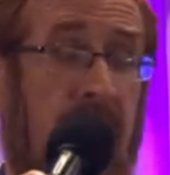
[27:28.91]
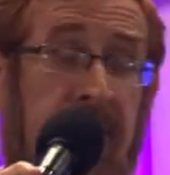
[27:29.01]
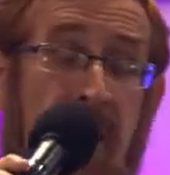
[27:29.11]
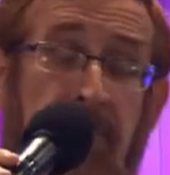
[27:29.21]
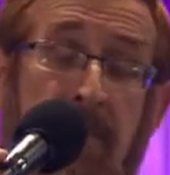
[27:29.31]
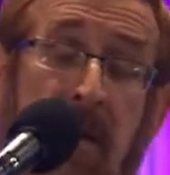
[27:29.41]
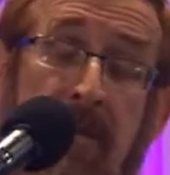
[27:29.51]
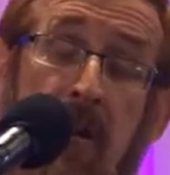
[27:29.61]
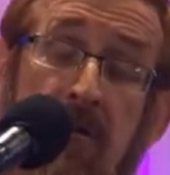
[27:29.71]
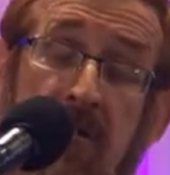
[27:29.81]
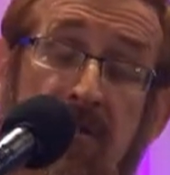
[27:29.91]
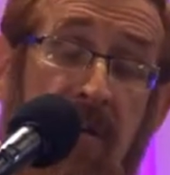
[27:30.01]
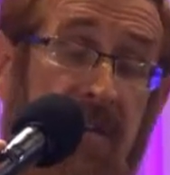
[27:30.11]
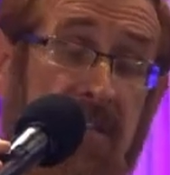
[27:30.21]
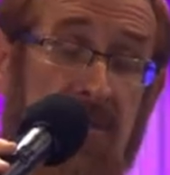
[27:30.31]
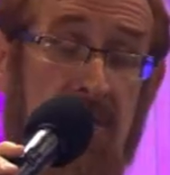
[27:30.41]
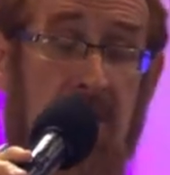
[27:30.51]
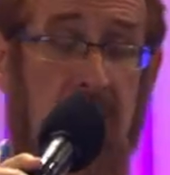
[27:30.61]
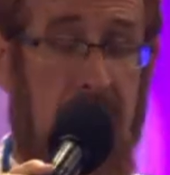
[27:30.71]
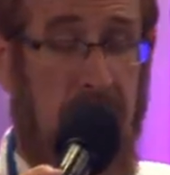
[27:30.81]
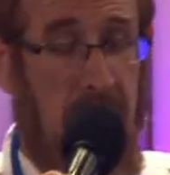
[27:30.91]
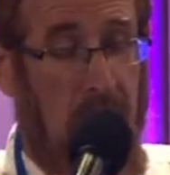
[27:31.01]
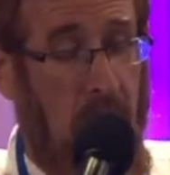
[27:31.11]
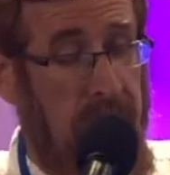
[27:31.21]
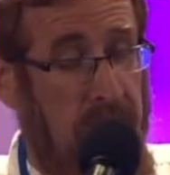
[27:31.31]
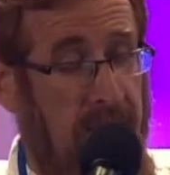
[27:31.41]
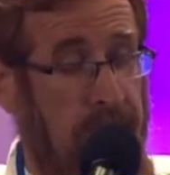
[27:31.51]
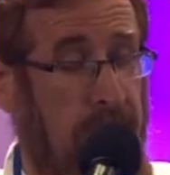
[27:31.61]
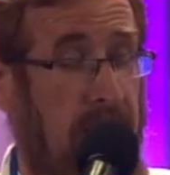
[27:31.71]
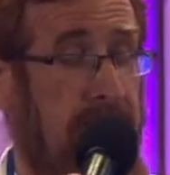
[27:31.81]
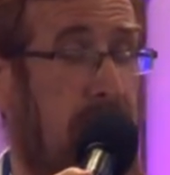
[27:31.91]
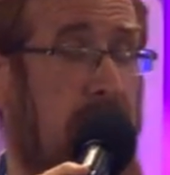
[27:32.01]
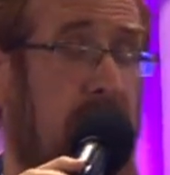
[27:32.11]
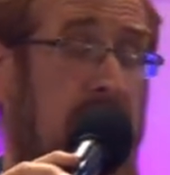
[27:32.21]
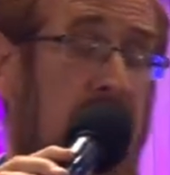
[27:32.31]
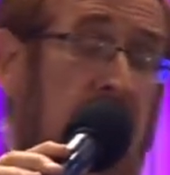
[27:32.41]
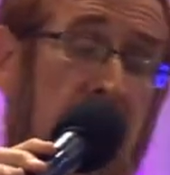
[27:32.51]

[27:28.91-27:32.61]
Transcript: Temple Mount Heritage Foundation. You can go into Temple Mount Heritage